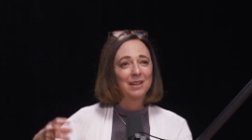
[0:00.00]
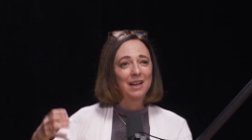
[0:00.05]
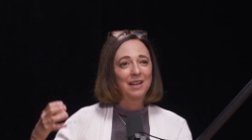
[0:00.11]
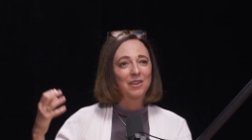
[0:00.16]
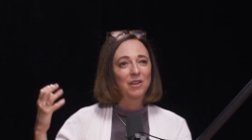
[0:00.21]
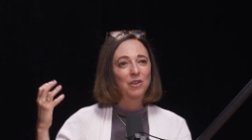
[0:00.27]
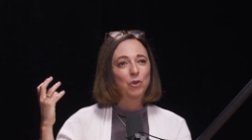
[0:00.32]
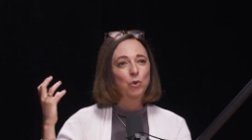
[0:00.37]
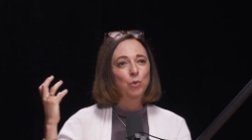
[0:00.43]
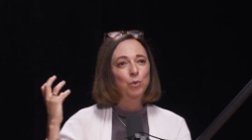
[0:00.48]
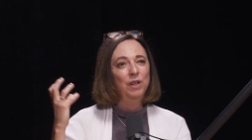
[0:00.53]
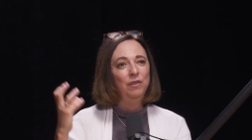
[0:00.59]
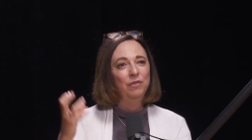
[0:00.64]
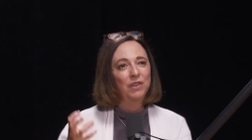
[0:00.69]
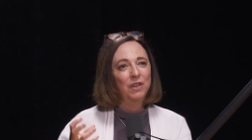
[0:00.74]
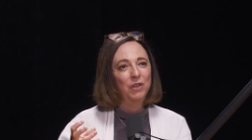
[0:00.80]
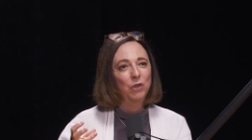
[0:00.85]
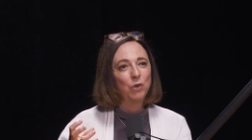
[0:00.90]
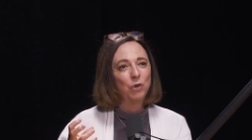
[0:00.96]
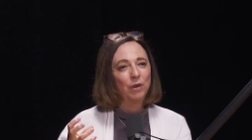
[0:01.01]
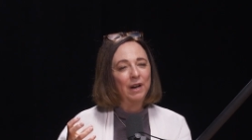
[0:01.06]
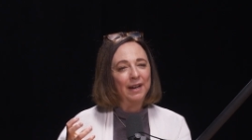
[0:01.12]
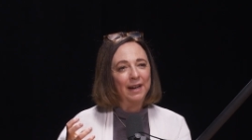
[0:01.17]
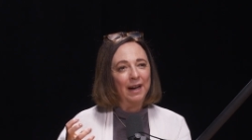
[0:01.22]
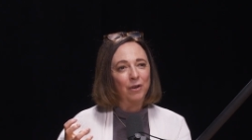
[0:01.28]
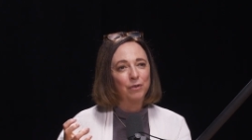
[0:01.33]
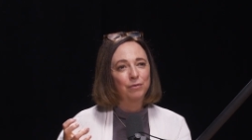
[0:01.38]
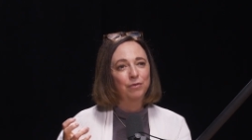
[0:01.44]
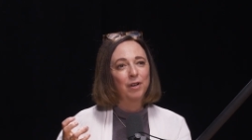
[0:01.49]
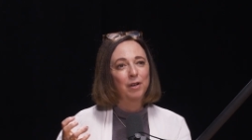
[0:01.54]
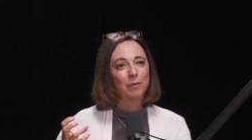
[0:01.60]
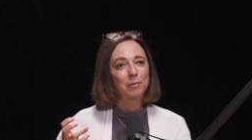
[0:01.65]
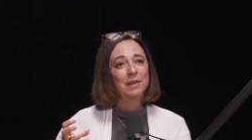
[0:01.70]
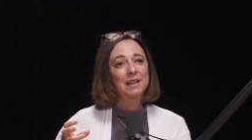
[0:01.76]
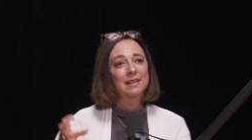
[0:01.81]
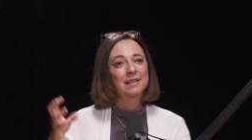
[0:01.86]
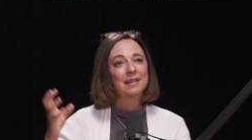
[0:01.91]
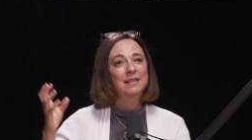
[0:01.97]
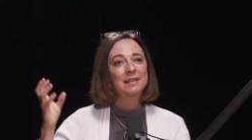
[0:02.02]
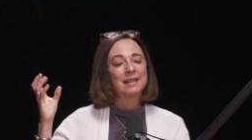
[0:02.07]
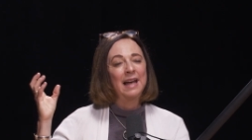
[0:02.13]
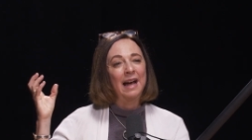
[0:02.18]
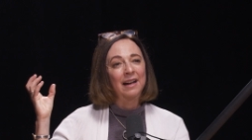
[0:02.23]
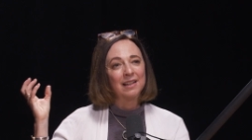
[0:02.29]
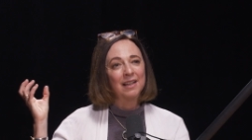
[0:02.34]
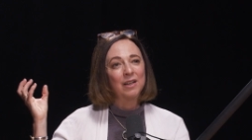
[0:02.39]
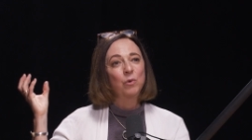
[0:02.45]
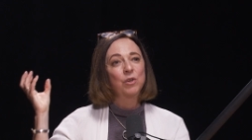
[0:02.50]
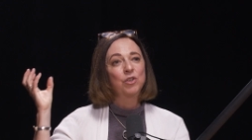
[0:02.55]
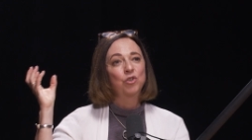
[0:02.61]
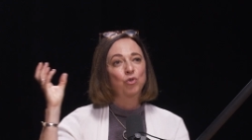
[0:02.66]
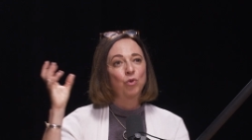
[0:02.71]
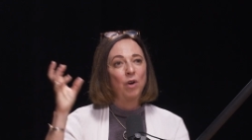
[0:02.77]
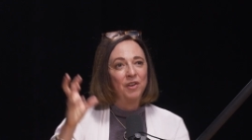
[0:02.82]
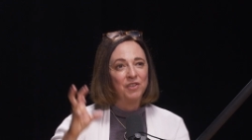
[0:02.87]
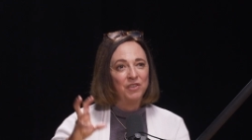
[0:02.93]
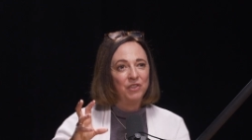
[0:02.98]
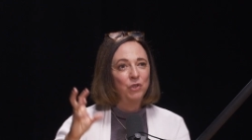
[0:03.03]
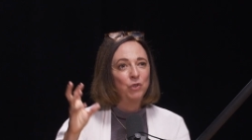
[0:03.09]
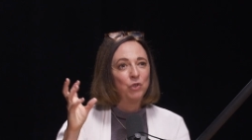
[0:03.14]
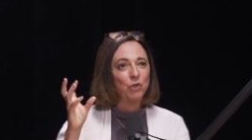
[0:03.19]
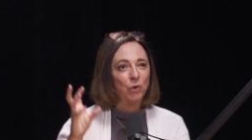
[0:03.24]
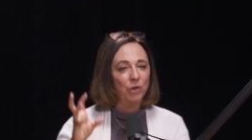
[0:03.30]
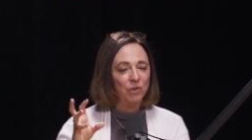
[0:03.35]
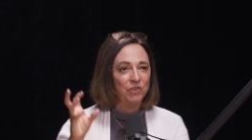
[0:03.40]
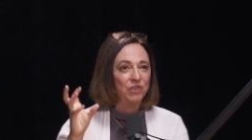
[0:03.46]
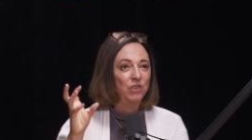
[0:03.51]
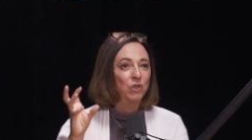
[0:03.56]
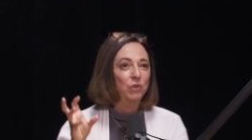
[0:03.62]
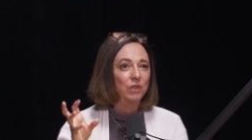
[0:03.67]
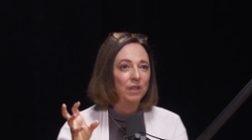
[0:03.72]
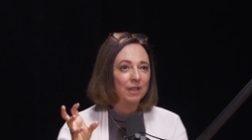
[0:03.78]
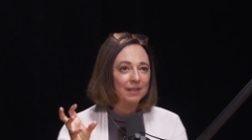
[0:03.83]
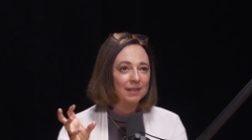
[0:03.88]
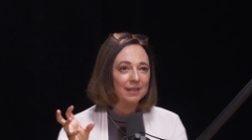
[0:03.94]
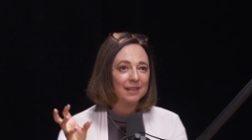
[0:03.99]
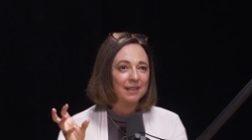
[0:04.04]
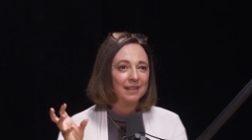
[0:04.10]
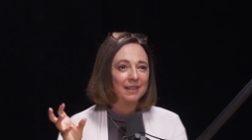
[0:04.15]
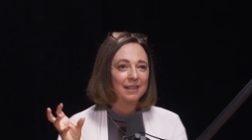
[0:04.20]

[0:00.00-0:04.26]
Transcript: And the right. grief that you cry out from is exactly what draws you towards union.